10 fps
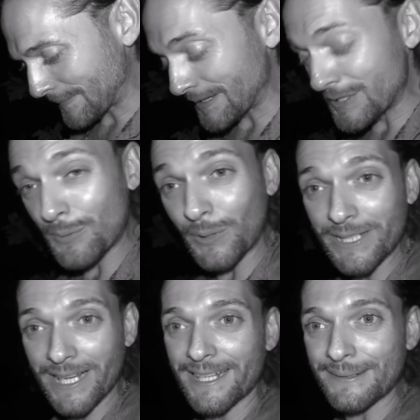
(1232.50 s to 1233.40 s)
And you all
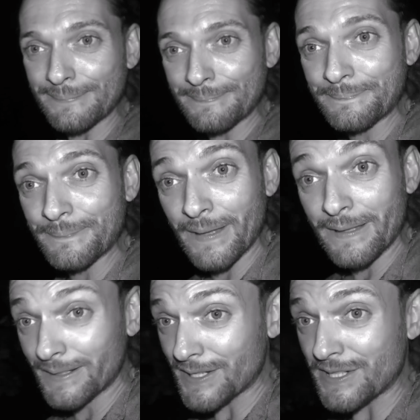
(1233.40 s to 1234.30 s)
can,
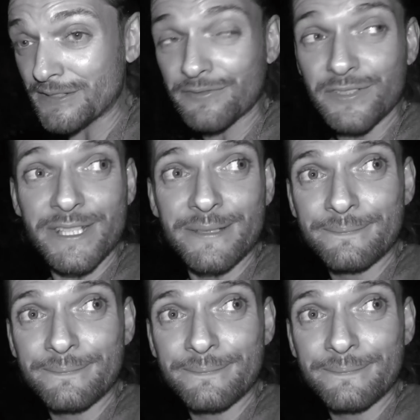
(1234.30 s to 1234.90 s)
because it's free.